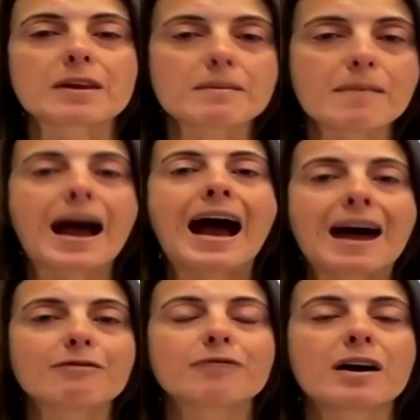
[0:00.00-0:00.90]
that the Met
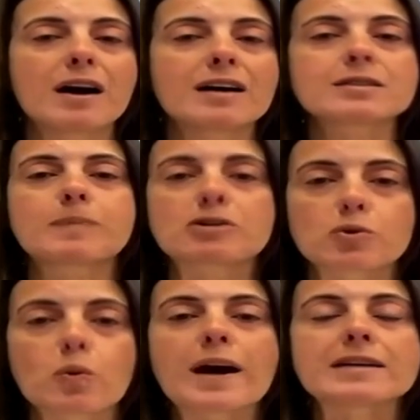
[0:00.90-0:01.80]
have a
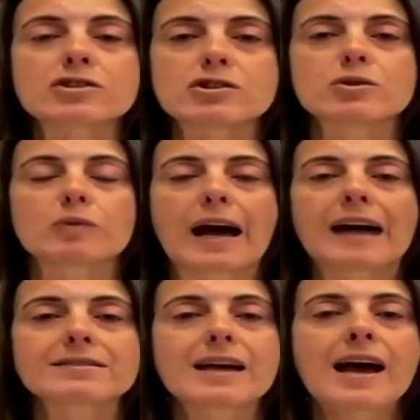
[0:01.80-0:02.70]
special way to do
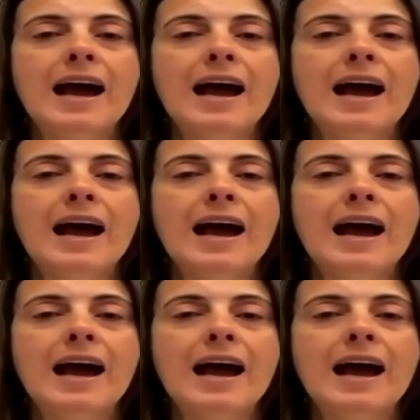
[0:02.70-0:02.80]
that.